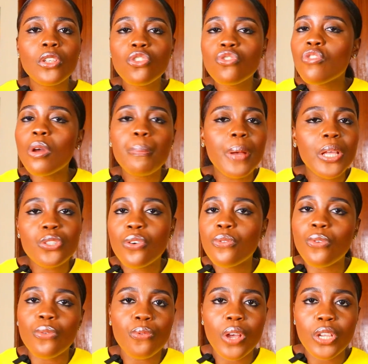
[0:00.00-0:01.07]
Strong
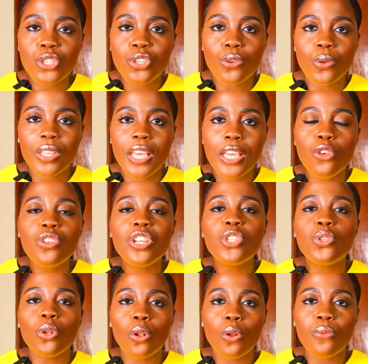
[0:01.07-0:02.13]
passion for fashion, okay? You
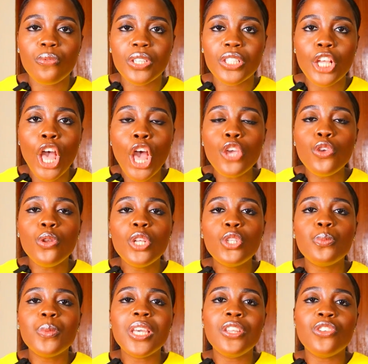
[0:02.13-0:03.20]
need to love it, you
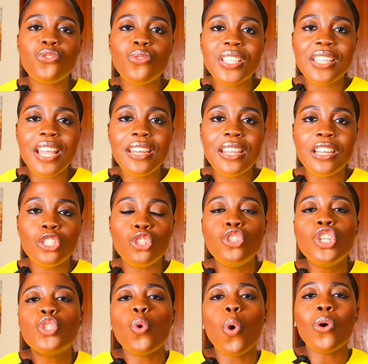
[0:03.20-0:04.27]
need to be interested in it,
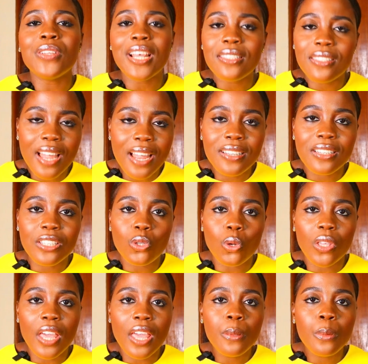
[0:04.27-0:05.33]
you need to understand it,
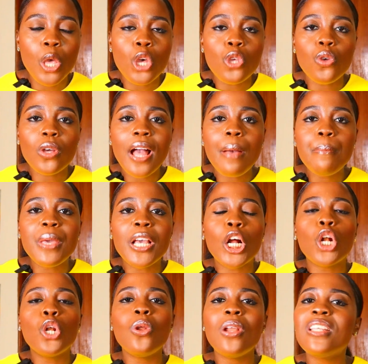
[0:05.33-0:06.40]
okay? You can't be
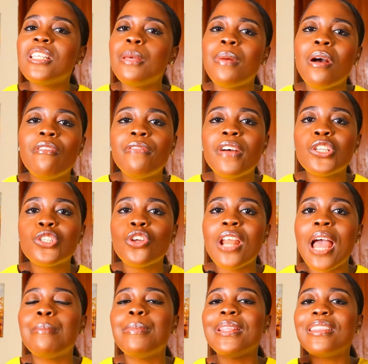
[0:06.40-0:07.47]
clueless about fashion
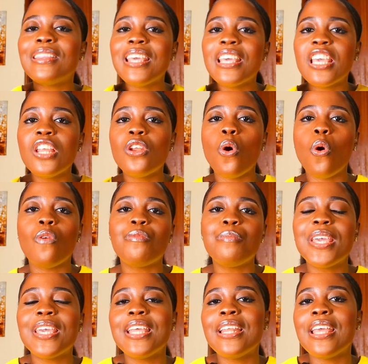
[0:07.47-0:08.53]
and be thinking of
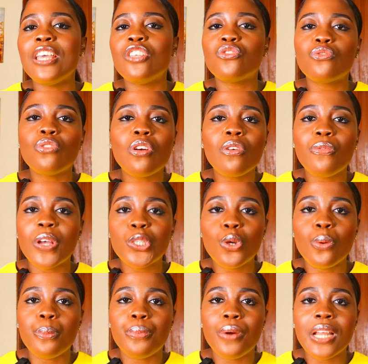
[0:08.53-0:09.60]
making a strong
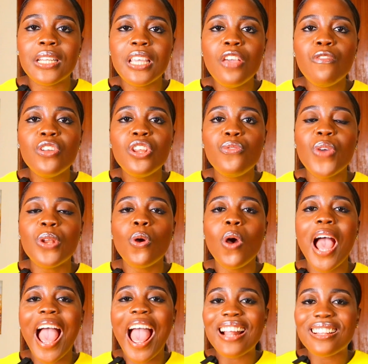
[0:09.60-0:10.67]
fashion brand, even if you're
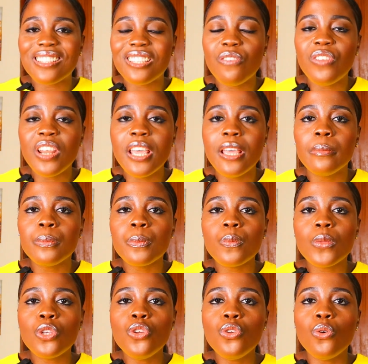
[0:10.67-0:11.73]
not actively,
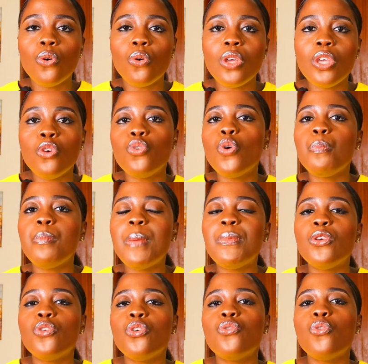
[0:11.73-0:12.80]
you know,
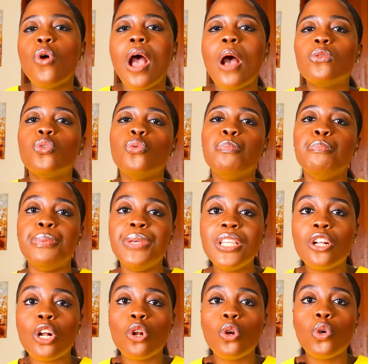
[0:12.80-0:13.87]
maybe you don't know how to
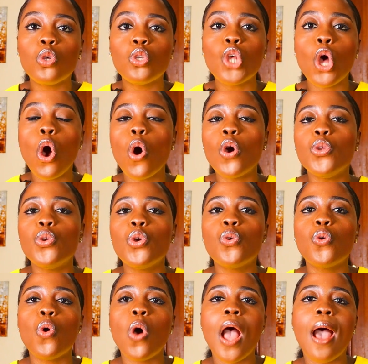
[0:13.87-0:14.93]
bead clothes or you
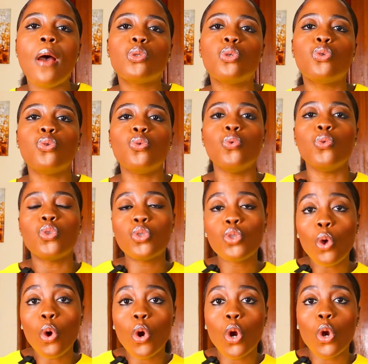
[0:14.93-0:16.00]
don't know how to
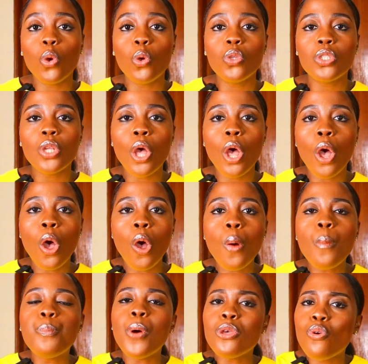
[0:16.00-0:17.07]
sew clothes,
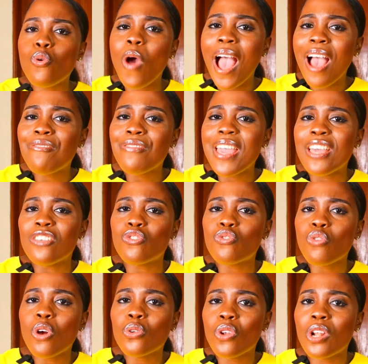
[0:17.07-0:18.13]
but you have a
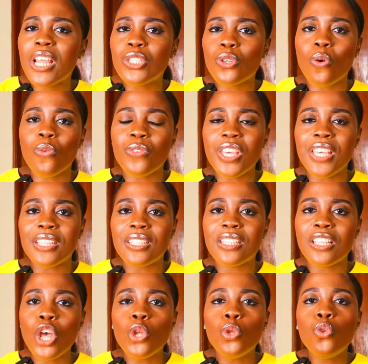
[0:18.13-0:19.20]
strong knowledge of it.
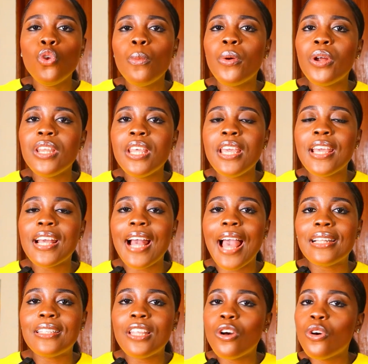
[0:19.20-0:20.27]
Nobody
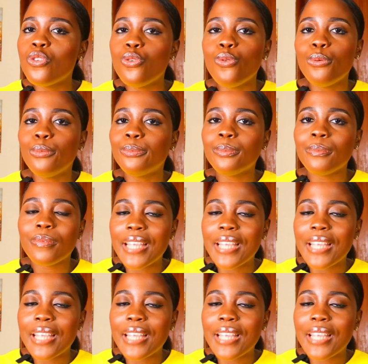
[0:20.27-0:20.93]
can tell you